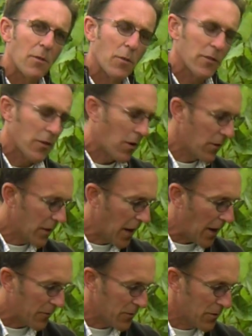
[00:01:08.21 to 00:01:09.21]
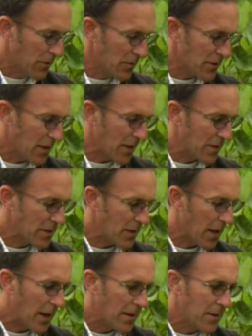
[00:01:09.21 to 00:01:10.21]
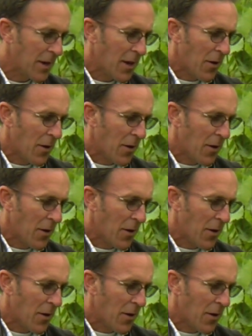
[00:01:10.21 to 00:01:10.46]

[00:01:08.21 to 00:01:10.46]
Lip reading: or what's called the afternoon sun side,